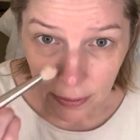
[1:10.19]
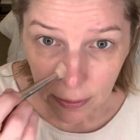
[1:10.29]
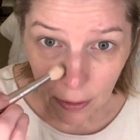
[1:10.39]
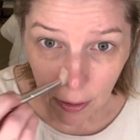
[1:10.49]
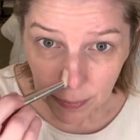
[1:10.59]

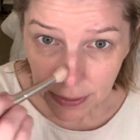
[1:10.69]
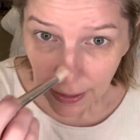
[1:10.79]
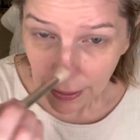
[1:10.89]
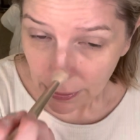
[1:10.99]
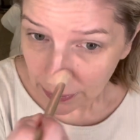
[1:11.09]
calms
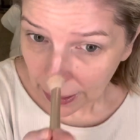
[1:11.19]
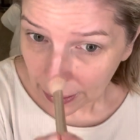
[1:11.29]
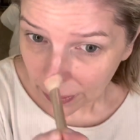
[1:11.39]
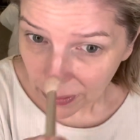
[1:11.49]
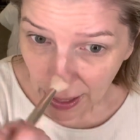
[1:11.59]
down
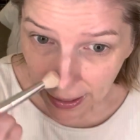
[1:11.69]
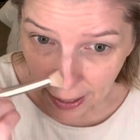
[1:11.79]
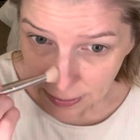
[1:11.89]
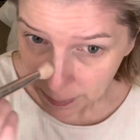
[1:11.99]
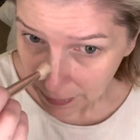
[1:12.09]
and that
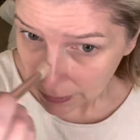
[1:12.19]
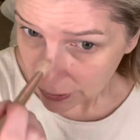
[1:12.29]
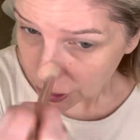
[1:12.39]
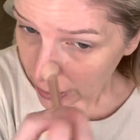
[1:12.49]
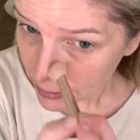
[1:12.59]
Aspen
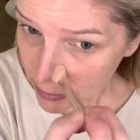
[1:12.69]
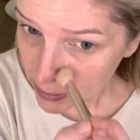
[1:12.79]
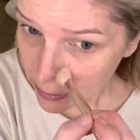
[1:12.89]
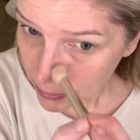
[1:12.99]
just